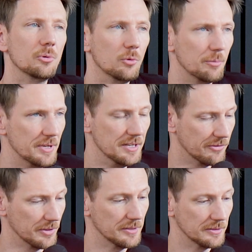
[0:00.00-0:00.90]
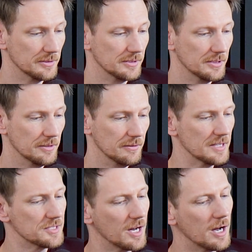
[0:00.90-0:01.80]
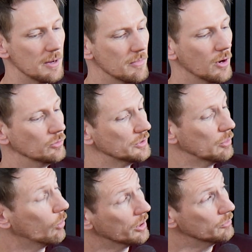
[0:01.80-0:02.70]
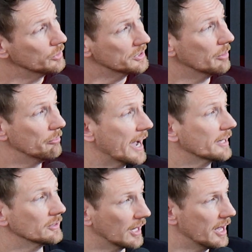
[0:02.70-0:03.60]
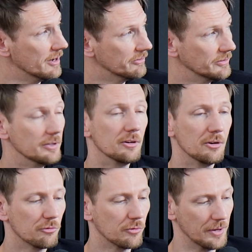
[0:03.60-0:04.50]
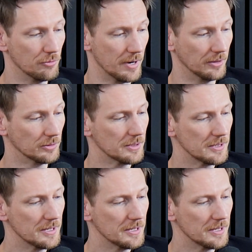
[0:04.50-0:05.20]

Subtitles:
would be different. This time, only one would come back alive, Fred Roehler.